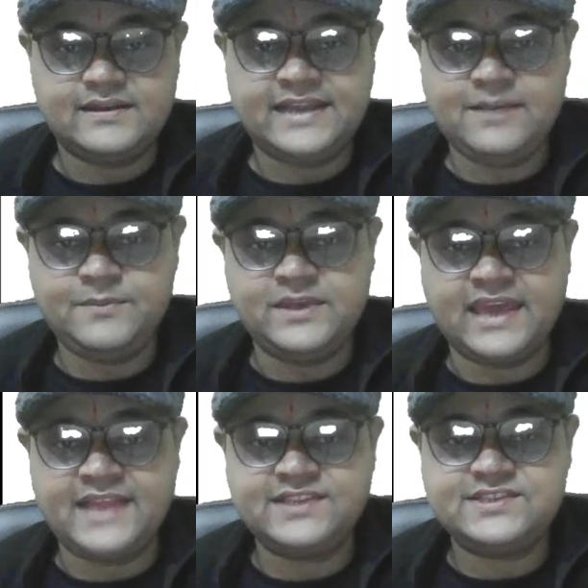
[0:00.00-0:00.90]
Tell me,
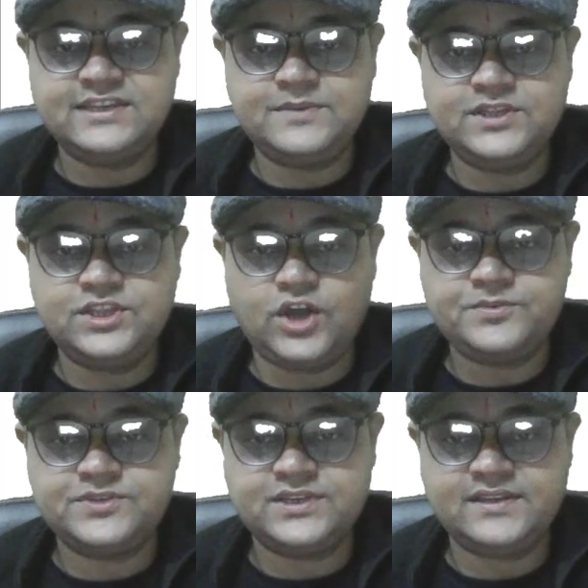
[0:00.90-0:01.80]
can C be the
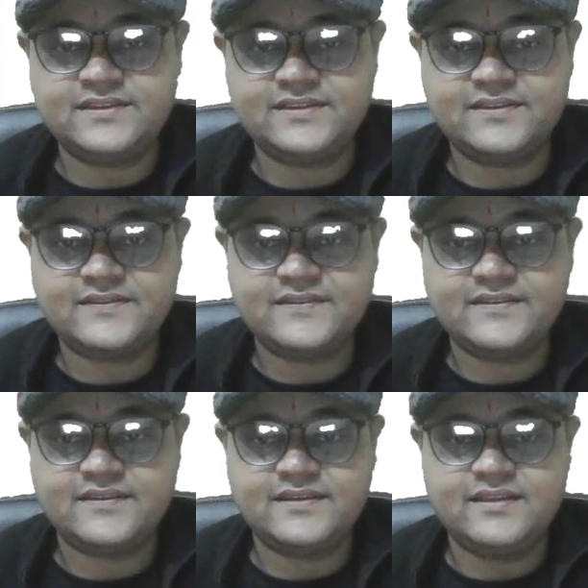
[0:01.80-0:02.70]
option?
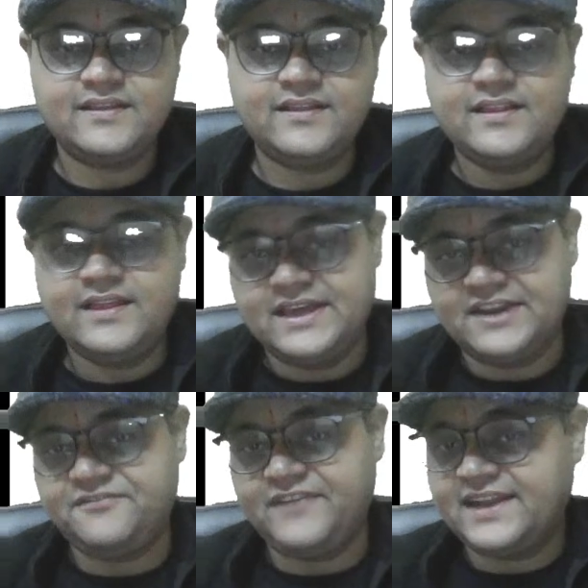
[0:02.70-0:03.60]

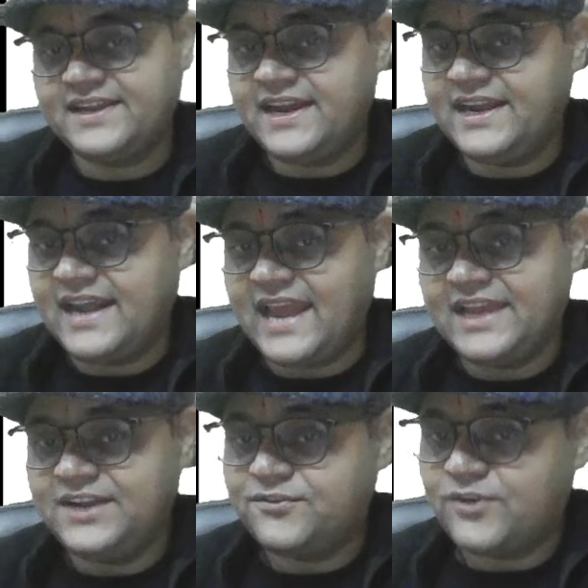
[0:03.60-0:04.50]
Reflected
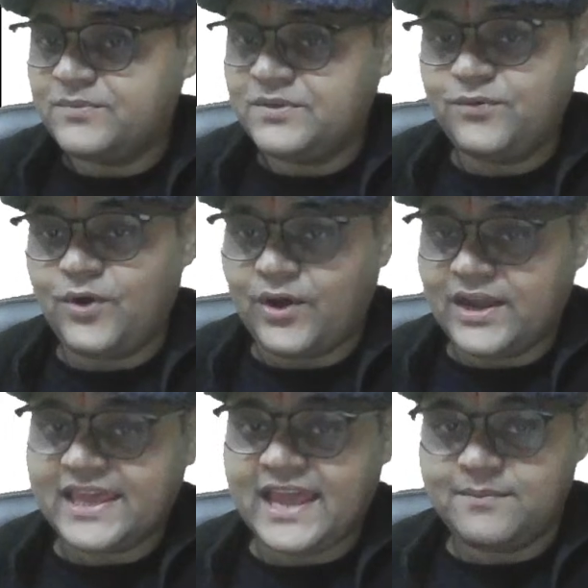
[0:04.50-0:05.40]
light from the wall
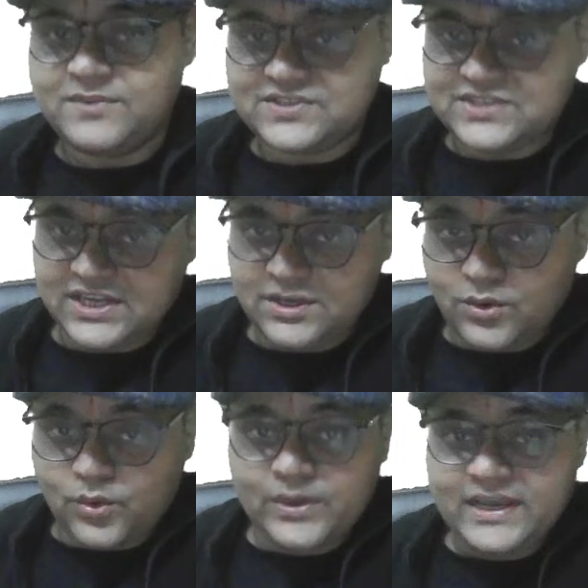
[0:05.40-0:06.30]
can be seen
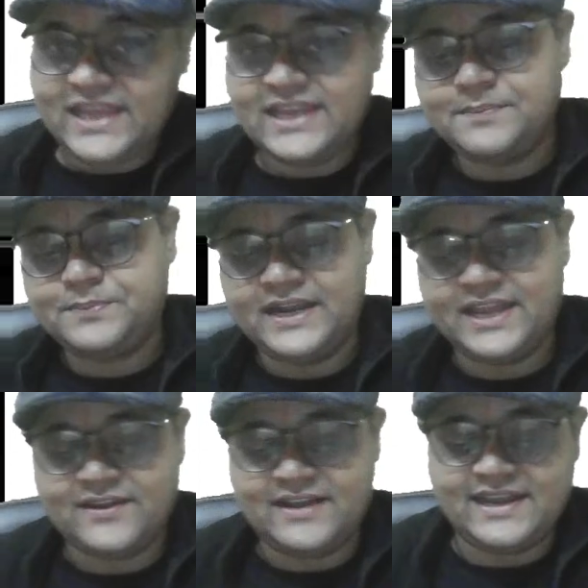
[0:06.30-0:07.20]
only in a
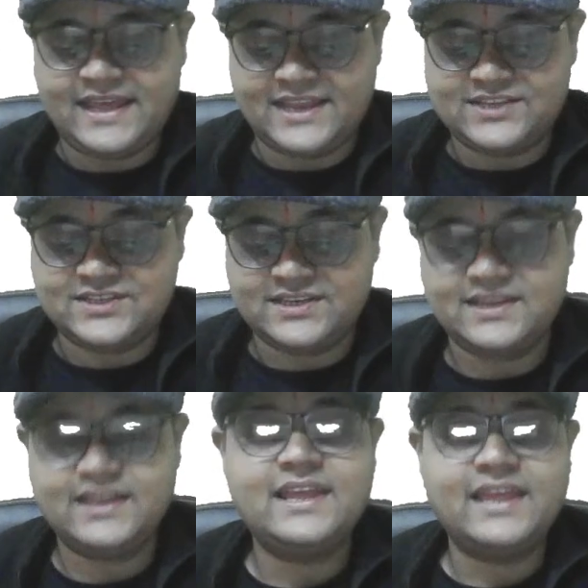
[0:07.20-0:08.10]
particular direction.
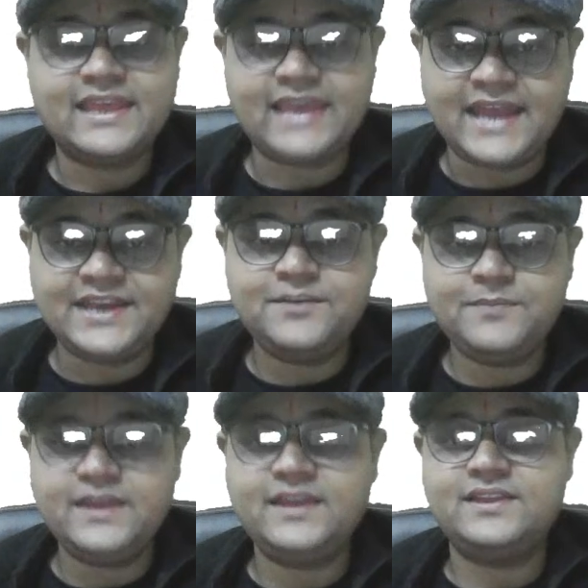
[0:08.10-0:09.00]
Can it
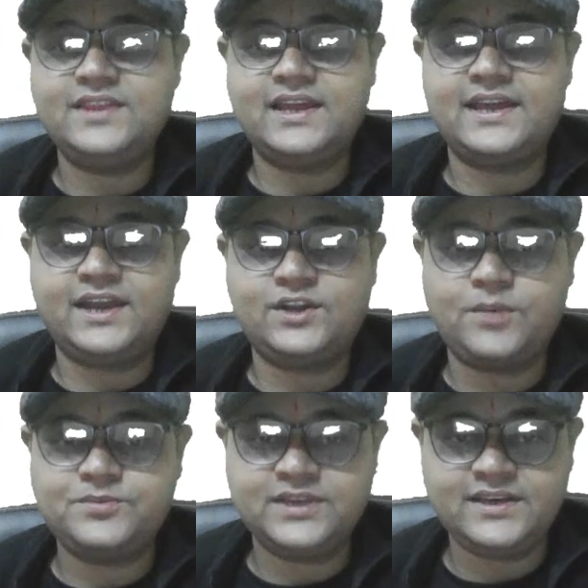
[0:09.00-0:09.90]
be the correct
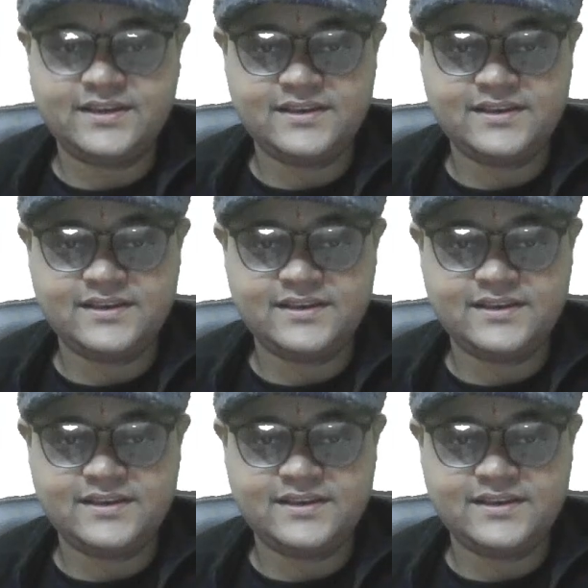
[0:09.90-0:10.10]
option?